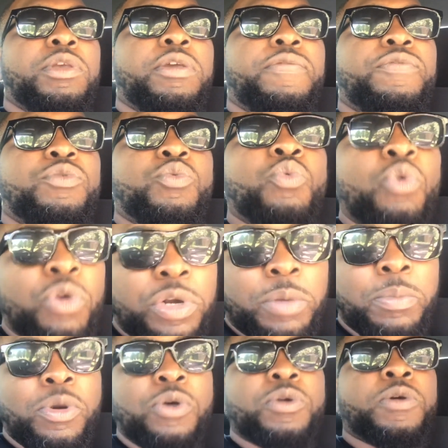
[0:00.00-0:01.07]
if you want the
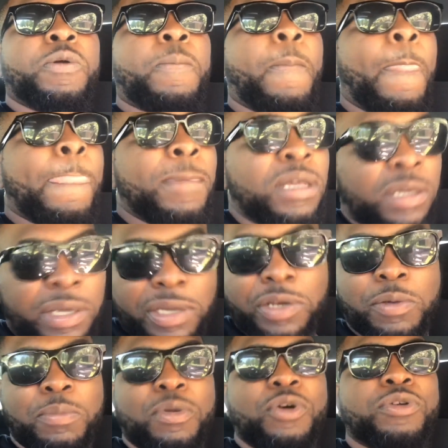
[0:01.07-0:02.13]
motor, get
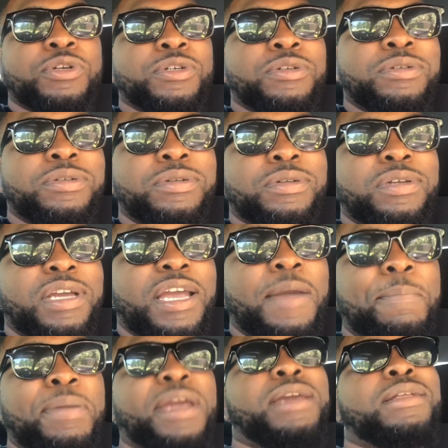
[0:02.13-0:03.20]
the motor
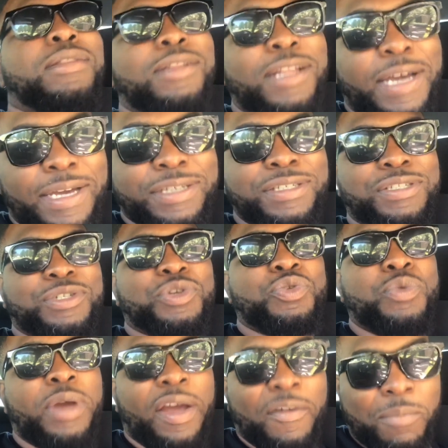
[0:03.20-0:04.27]
and pay less so
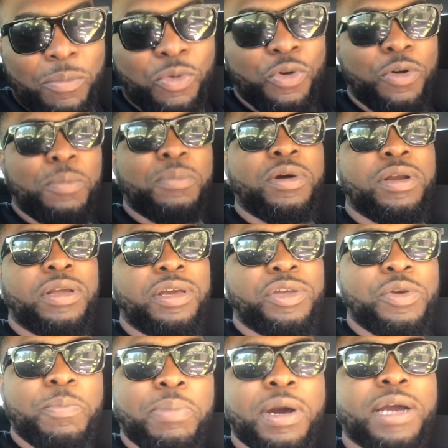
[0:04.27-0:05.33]
you have more money in
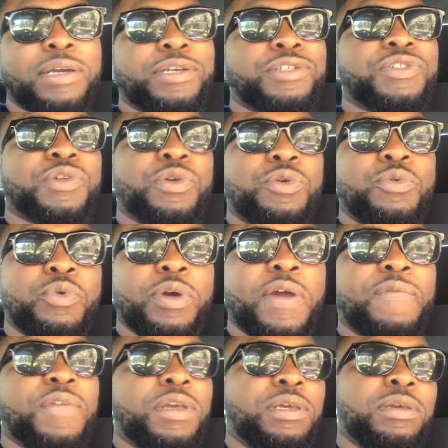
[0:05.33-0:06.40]
your pocket, so you won't
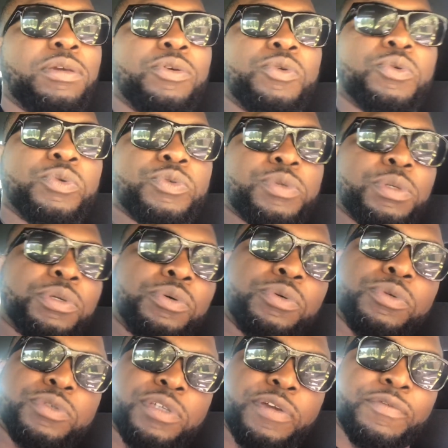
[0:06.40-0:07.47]
have to eat oodles and
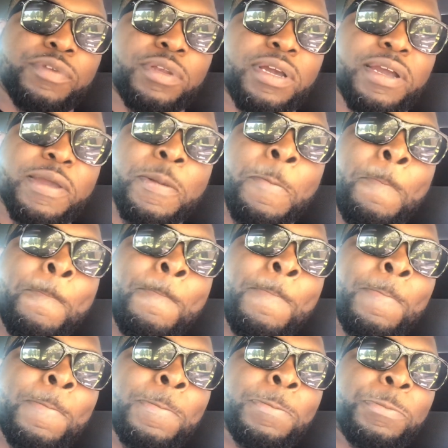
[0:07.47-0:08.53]
noodles every night
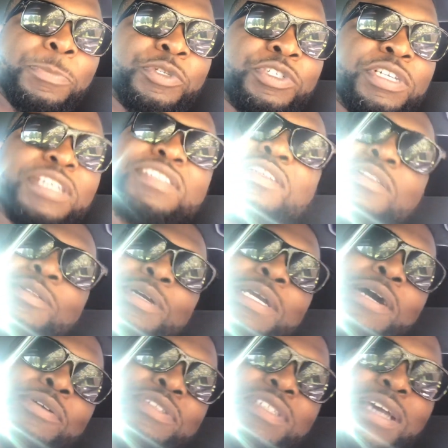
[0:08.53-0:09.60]
just to look
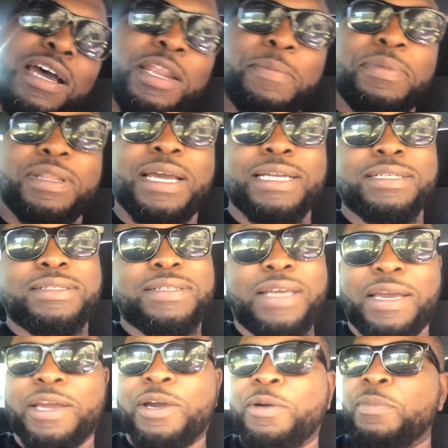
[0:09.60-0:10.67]
outside and be like,
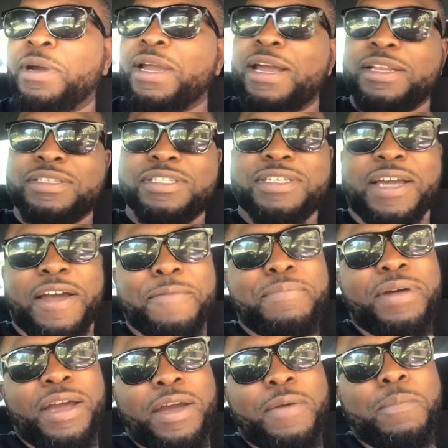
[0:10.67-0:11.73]
damn, I got a Scat
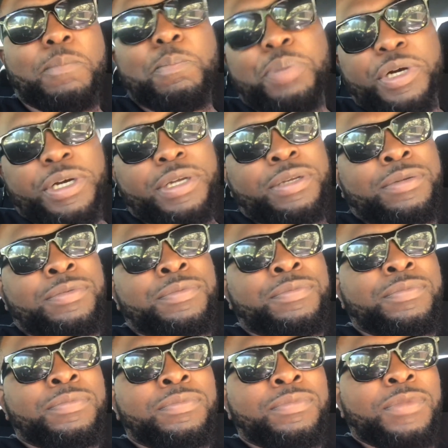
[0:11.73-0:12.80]
Pack, but
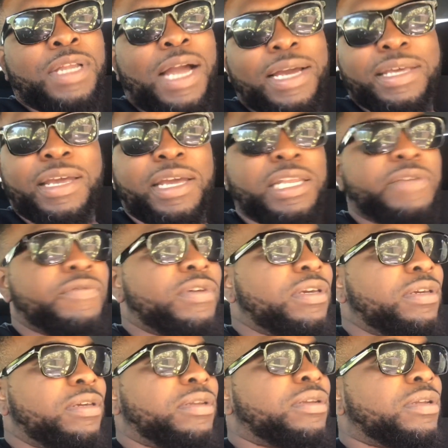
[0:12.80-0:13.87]
I can't even
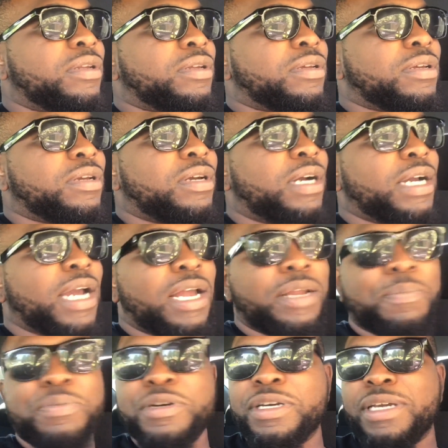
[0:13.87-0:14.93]
eat. I gotta
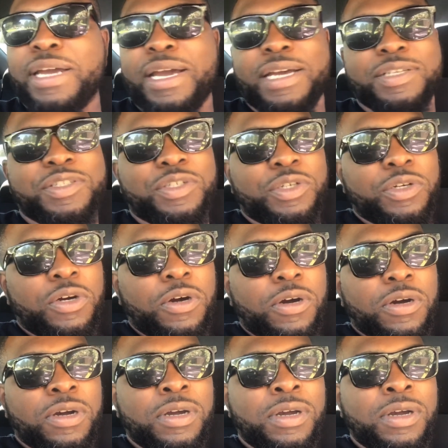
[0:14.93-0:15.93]
put gas in the car.